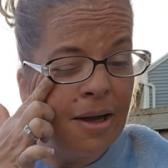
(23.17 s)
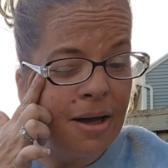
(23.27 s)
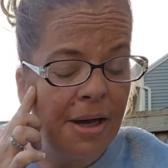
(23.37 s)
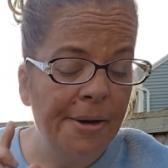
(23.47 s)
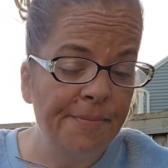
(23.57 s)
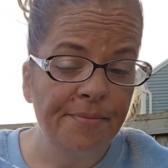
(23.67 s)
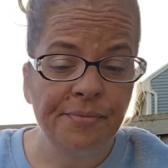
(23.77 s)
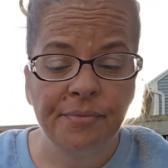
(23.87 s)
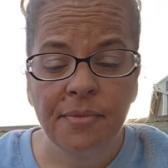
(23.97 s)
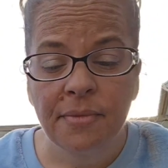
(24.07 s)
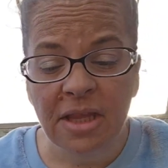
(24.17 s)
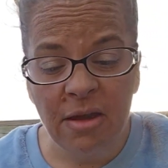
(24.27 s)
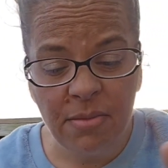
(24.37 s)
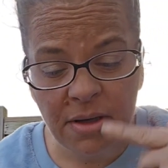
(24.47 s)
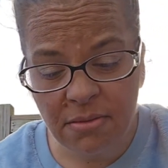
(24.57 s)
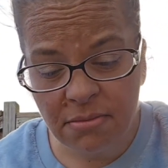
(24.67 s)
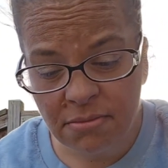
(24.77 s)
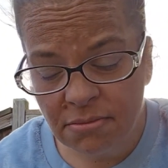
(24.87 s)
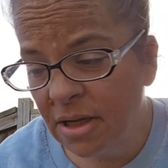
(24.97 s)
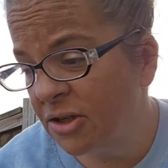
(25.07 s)
I've been,
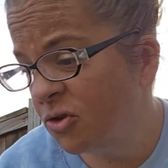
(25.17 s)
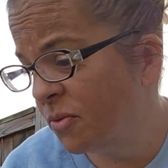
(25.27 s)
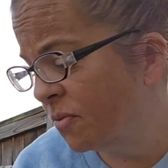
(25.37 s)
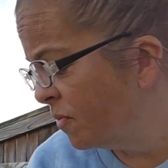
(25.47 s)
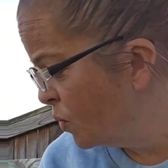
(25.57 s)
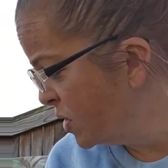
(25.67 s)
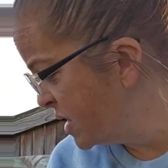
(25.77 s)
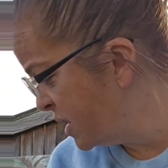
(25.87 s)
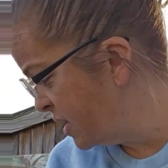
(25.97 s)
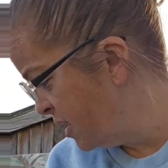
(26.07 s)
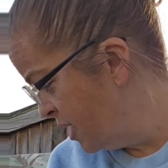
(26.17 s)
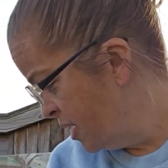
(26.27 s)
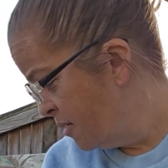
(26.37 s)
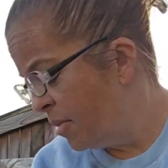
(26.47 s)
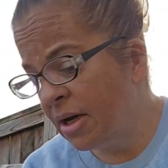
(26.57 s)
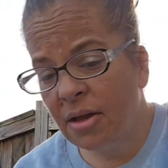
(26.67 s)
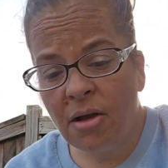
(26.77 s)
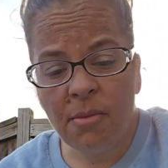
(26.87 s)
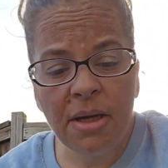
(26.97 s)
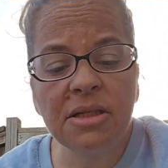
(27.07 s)
as you will see, patting
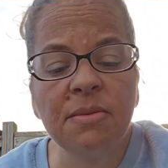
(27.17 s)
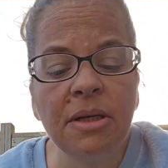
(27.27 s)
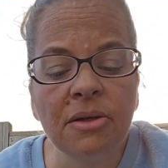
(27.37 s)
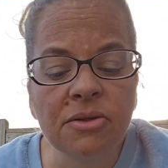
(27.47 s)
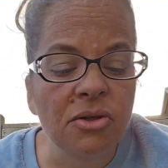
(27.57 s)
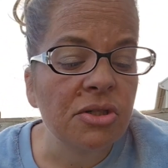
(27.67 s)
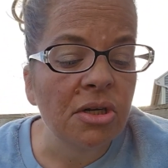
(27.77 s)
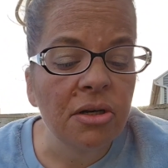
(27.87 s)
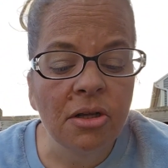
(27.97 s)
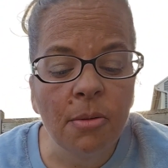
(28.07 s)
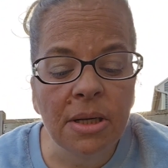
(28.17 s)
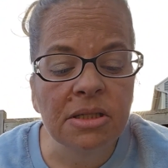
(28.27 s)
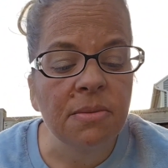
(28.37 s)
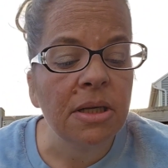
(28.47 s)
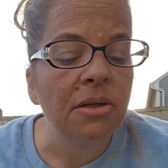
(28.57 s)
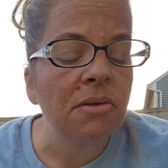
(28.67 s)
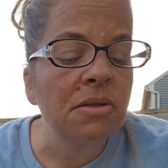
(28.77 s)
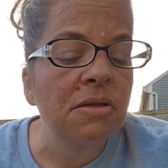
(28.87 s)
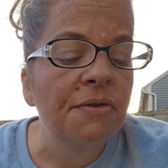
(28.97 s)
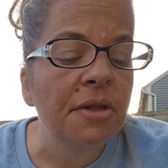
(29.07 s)
all my tomatoes, or starting all my
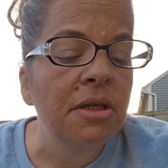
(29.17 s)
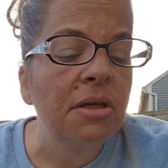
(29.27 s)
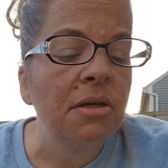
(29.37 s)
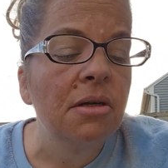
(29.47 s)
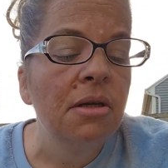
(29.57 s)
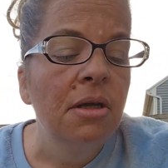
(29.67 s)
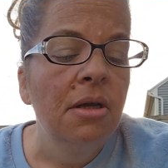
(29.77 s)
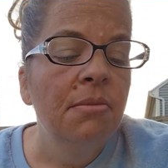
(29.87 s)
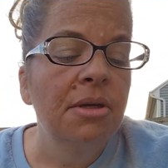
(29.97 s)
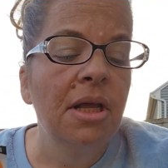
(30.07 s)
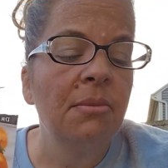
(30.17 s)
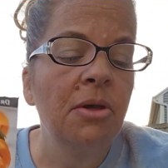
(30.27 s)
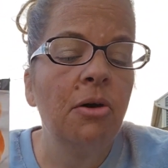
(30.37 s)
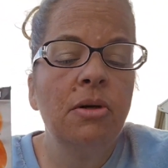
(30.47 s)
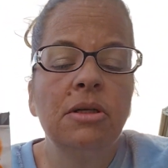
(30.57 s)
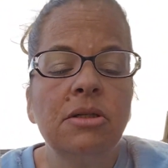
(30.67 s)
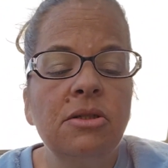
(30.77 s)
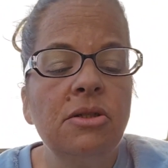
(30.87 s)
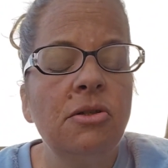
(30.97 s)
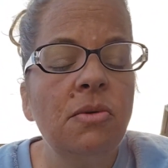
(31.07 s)
tomatoes for the year. But I'm going to
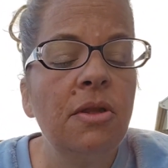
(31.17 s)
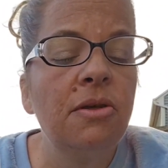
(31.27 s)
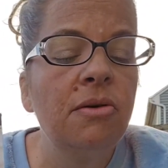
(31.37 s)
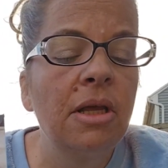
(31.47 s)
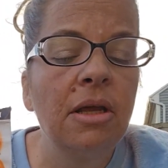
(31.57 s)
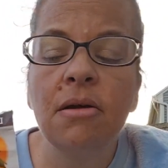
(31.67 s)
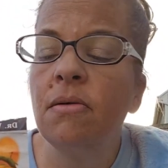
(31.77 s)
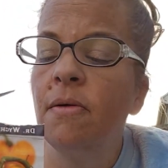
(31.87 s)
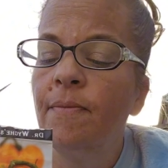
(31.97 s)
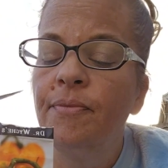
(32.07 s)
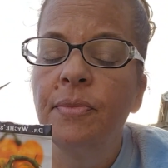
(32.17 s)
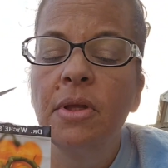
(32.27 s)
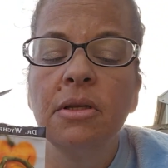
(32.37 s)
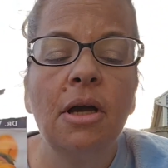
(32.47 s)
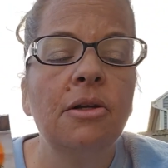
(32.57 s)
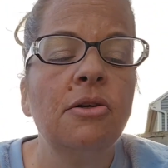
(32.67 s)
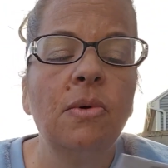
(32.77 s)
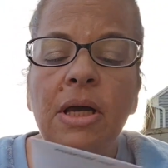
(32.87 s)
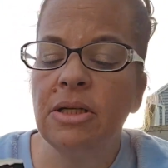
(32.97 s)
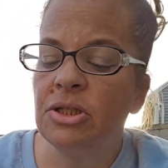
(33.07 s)
do with you now Dr.
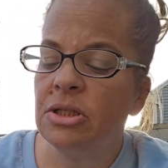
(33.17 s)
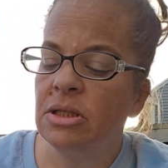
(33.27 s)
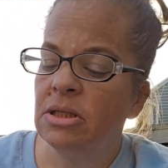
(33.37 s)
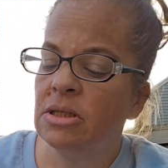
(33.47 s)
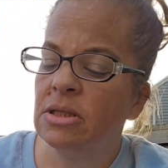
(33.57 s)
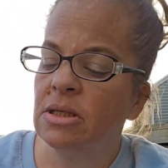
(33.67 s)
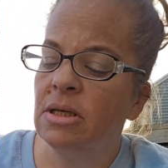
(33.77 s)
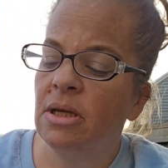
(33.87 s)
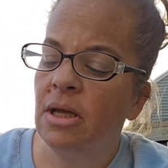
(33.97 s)
Wyche's